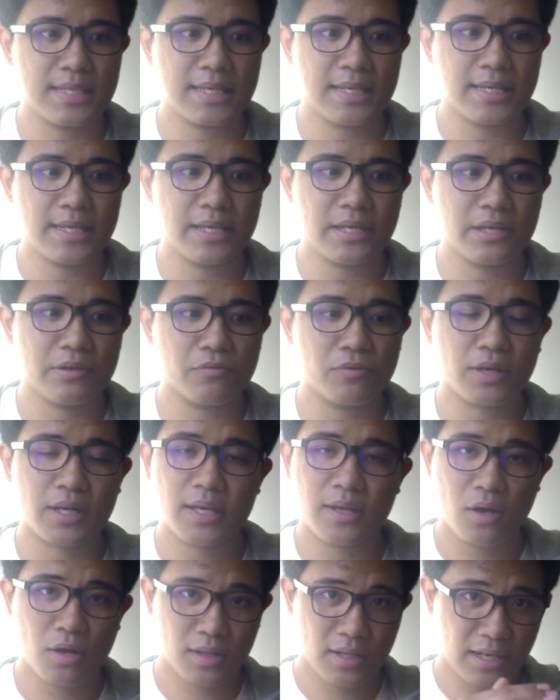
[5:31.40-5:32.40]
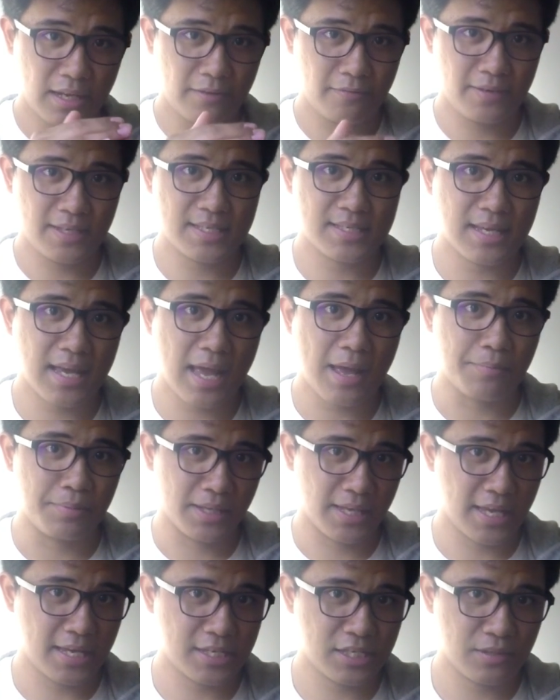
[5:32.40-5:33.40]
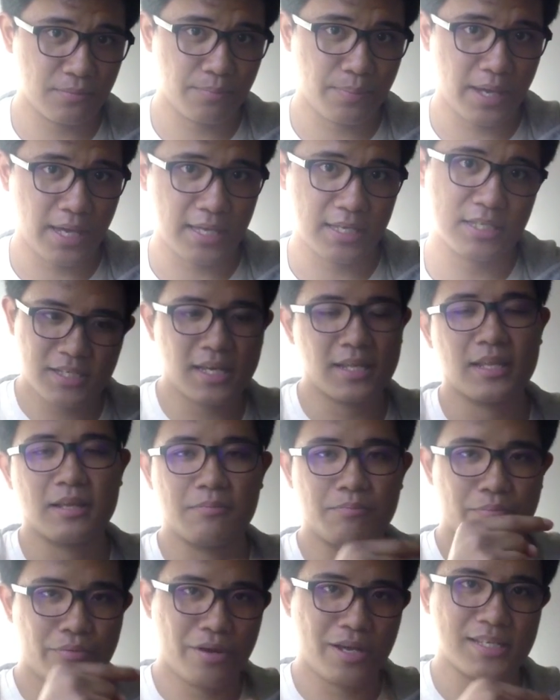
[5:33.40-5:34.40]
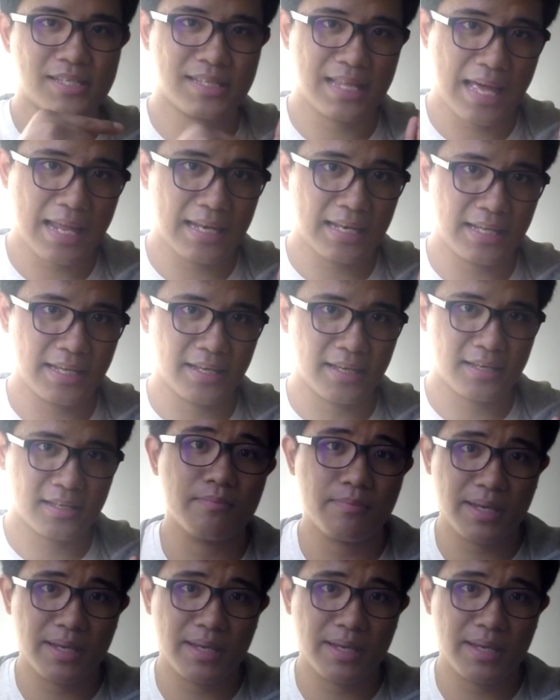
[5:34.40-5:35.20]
the working holiday visa application page, and then press that link.